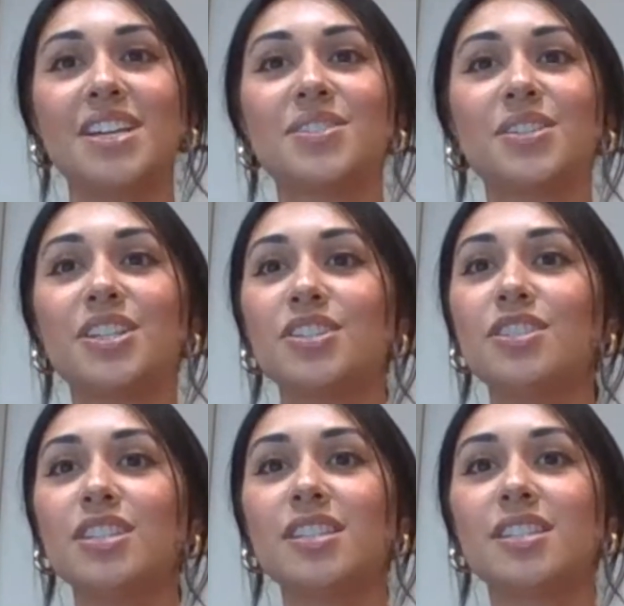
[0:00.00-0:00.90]
So could you
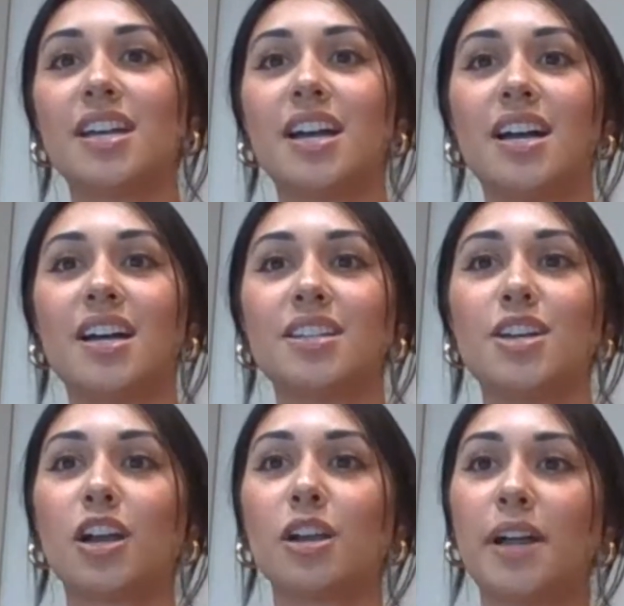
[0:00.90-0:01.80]
just
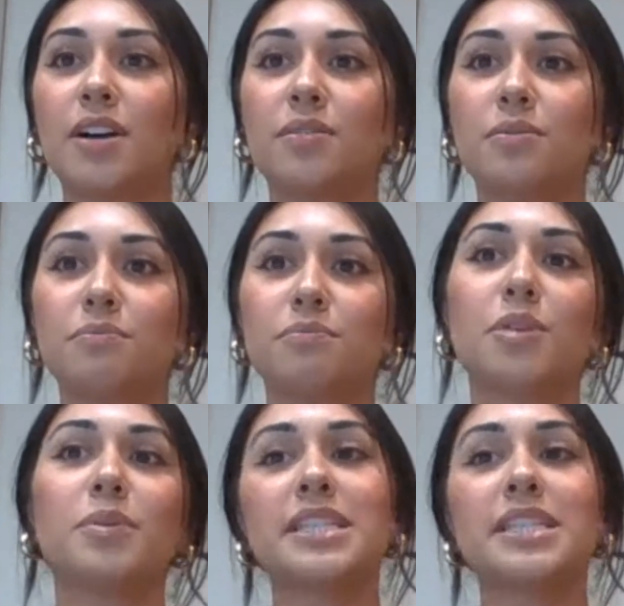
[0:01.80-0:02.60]
talk about what we